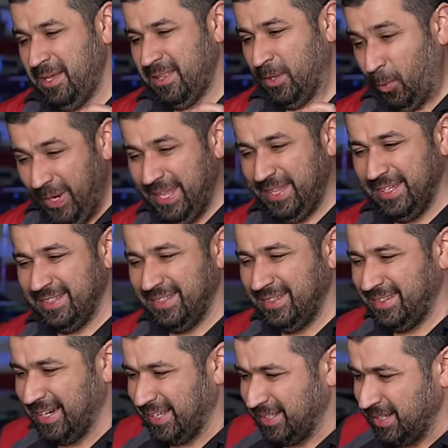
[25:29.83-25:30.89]
The way they
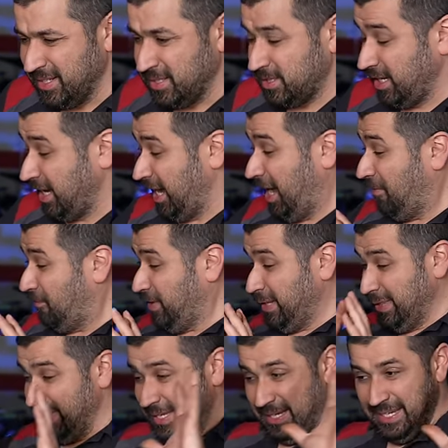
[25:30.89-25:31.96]
did that is
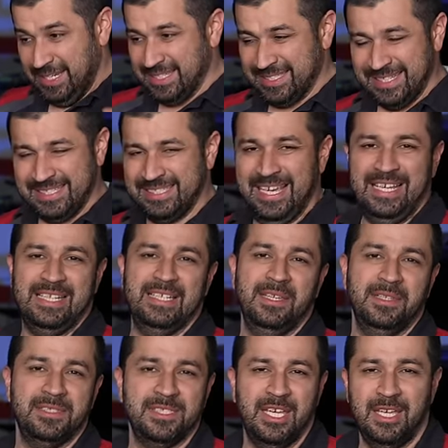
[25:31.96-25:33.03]
everything is exactly
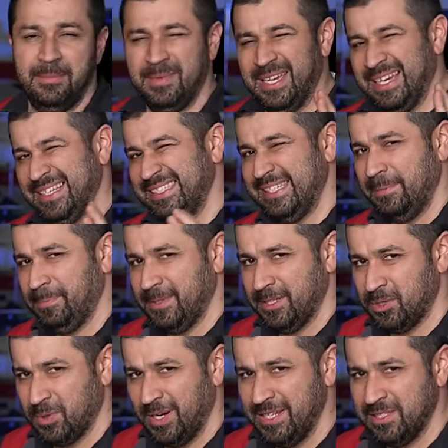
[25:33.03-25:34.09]
the same except the
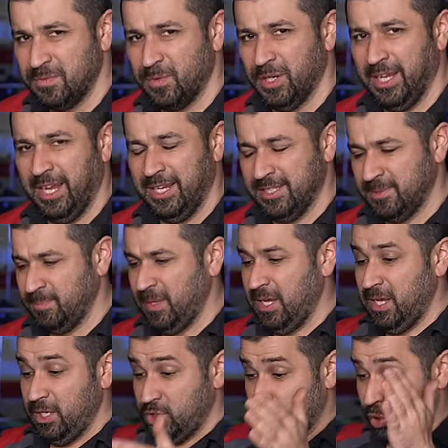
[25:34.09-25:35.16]
transfer case.
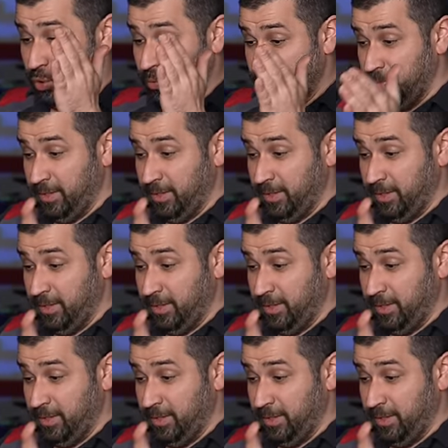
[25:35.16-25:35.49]
So